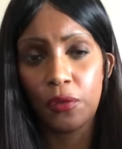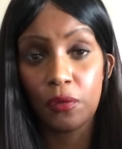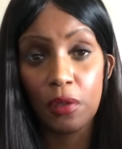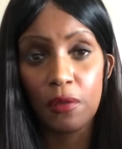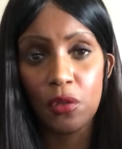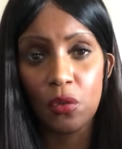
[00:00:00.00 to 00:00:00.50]

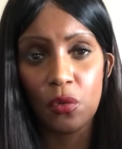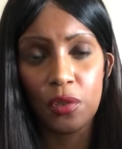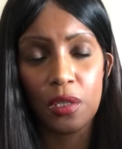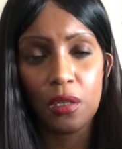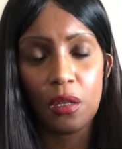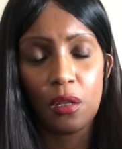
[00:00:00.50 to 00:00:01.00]
Three of
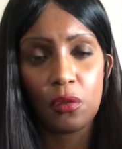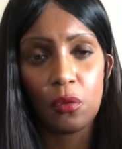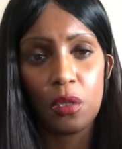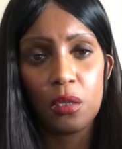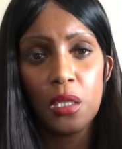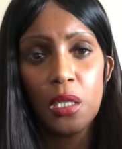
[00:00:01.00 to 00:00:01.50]
Swords is another
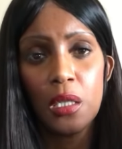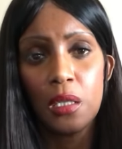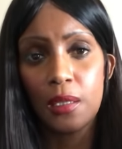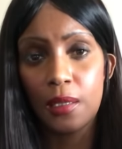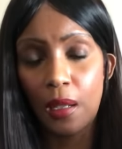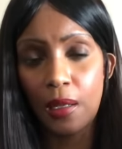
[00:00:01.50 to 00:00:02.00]
one.
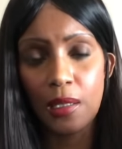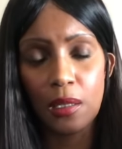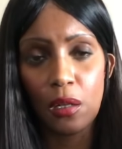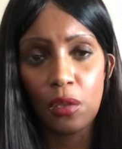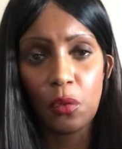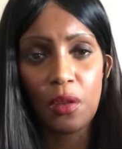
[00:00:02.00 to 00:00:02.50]
Sun is
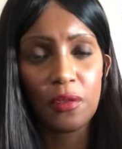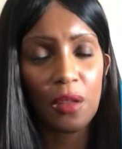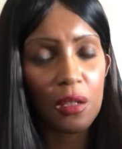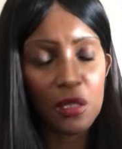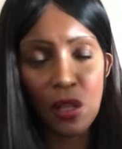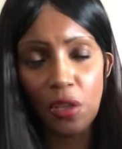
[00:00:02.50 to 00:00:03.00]
another one.
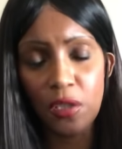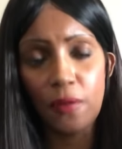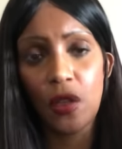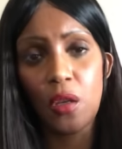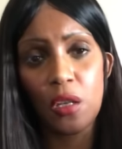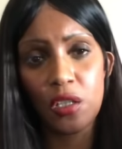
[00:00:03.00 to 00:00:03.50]
Lots of
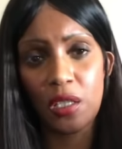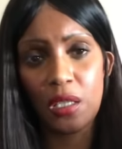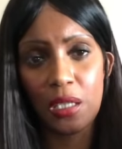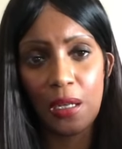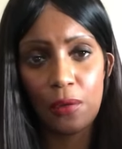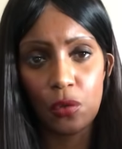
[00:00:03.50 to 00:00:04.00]
the cards in the
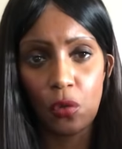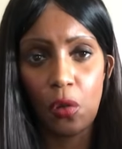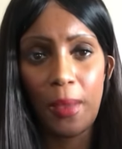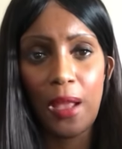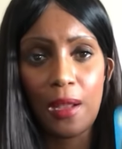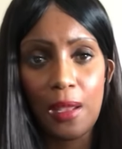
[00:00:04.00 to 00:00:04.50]
tarot talk
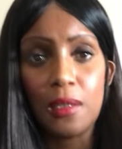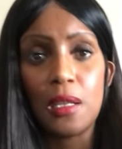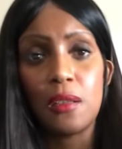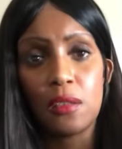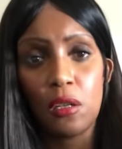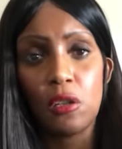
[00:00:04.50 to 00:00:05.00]
about
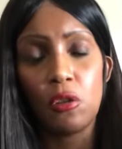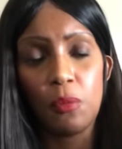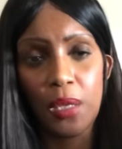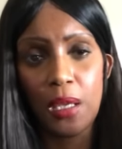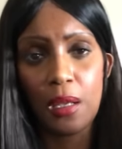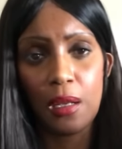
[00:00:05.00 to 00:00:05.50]
endings and new
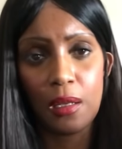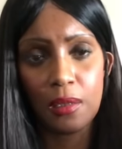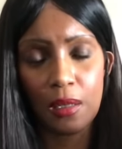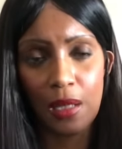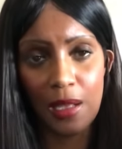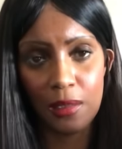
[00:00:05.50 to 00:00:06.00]
beginnings,
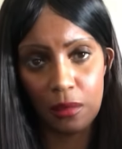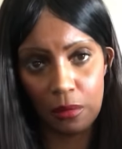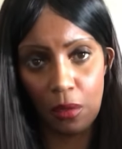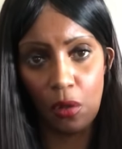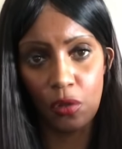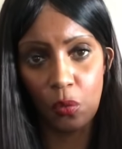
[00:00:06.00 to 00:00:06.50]
and that's
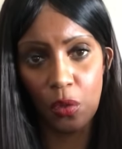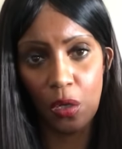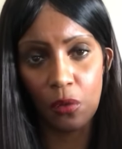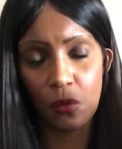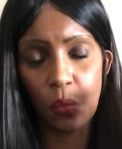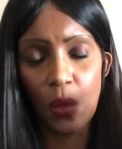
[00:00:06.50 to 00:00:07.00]
like the
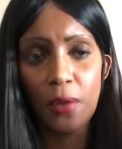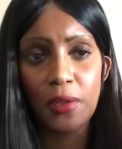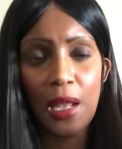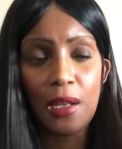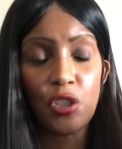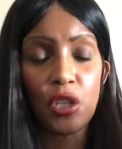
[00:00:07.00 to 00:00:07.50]
world. World
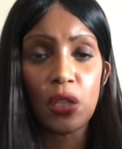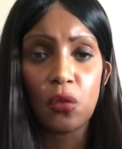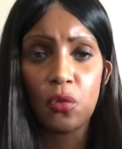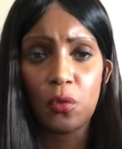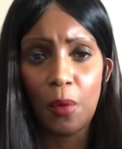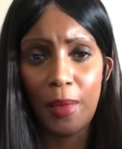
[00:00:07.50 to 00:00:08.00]
energy is
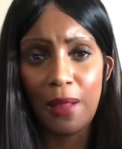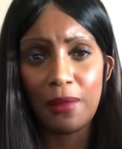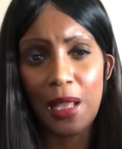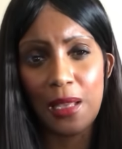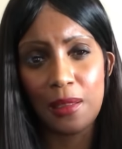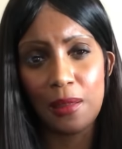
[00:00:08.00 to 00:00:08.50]
also about
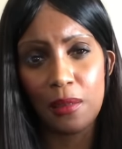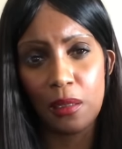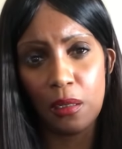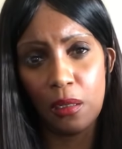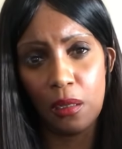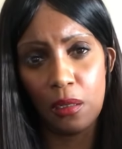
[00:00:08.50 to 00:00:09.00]
lessons
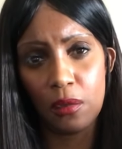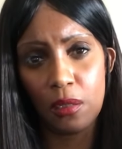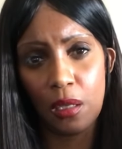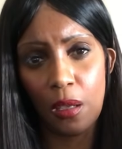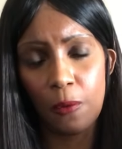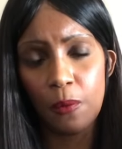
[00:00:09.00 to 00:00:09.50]
learned.
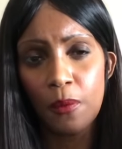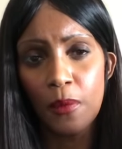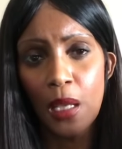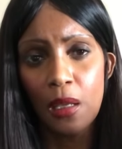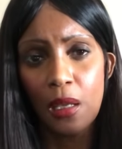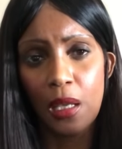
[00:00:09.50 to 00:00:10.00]
So
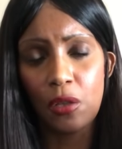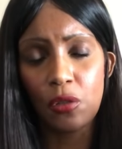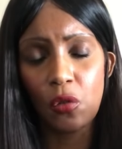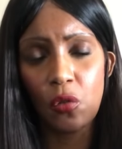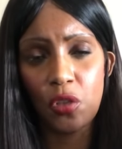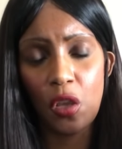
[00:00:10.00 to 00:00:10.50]
it
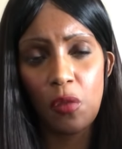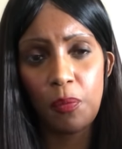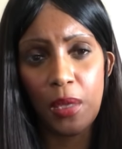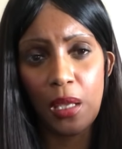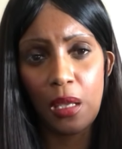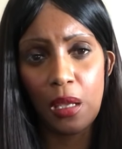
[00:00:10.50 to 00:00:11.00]
could also
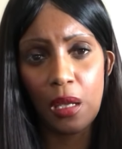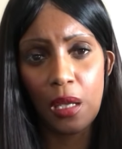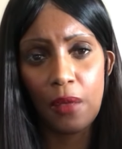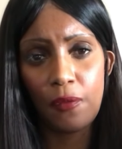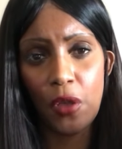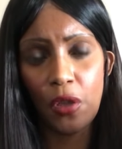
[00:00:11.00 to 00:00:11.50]
be,
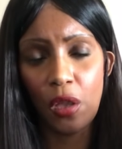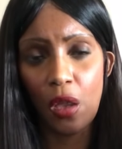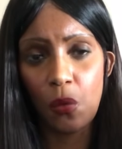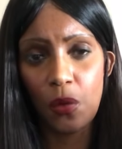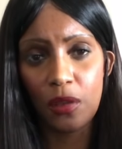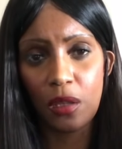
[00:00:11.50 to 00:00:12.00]
uh,
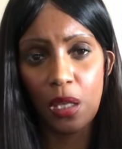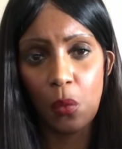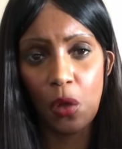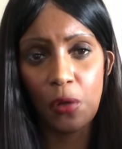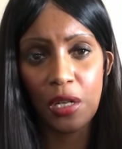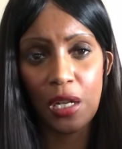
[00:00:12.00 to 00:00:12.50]
Virgo, with the
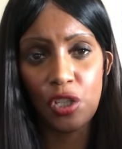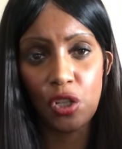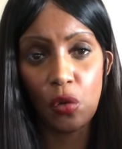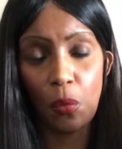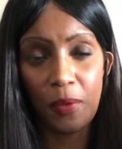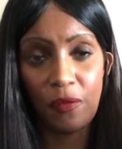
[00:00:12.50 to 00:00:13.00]
world energy,
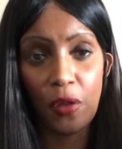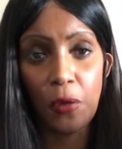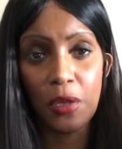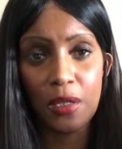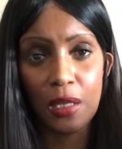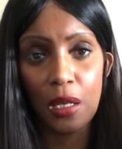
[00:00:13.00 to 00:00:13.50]
you'll be
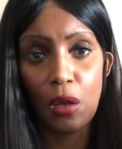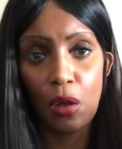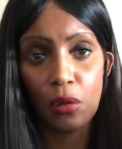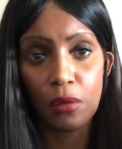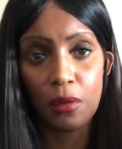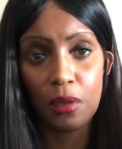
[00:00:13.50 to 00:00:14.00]
focusing
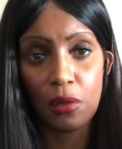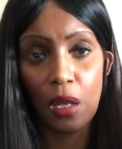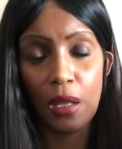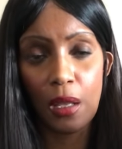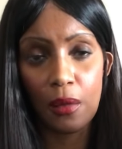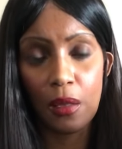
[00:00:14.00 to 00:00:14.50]
on
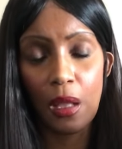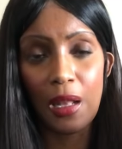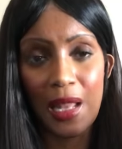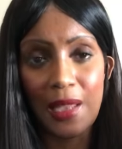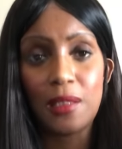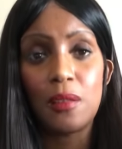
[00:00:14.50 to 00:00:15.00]
uh, a
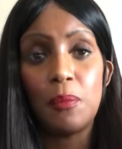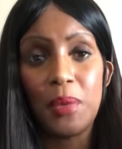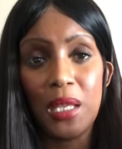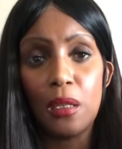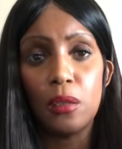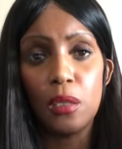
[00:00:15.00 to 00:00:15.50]
lesson
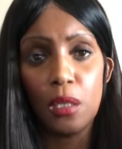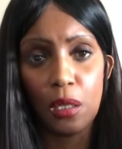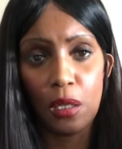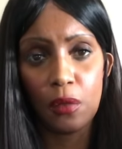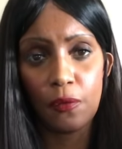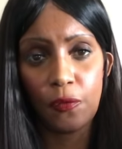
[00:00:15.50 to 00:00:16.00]
being
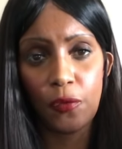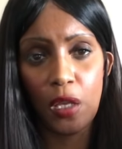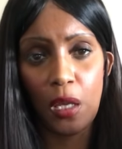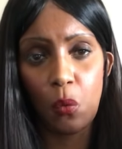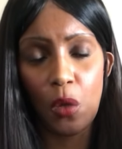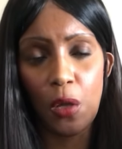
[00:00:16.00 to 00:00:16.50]
learned.
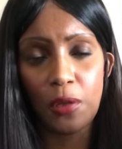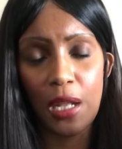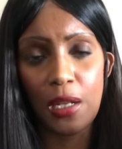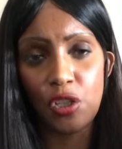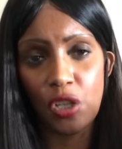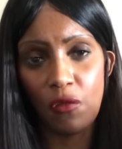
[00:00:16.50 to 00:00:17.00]
The world
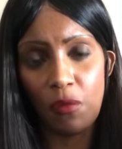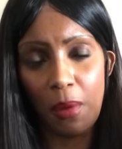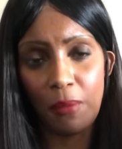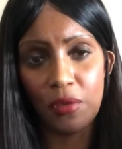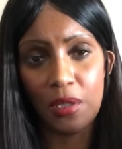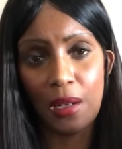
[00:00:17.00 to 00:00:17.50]
energy,
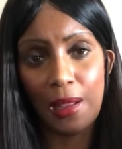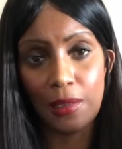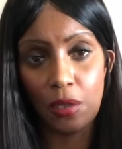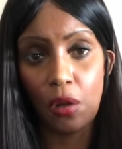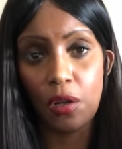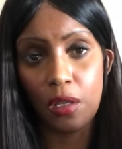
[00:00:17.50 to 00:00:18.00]
remember, it's the
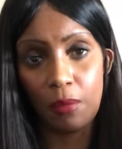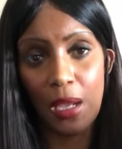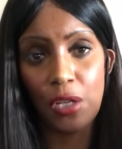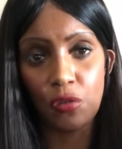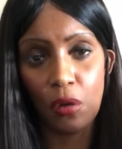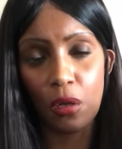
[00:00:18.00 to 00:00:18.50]
last card in the
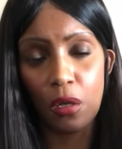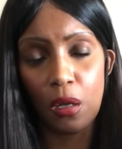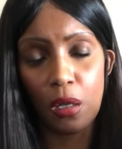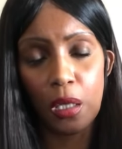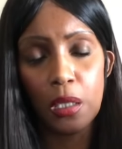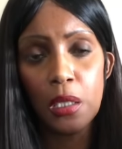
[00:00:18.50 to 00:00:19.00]
Major
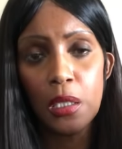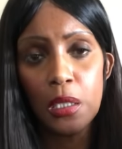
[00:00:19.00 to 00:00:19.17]
Arcana.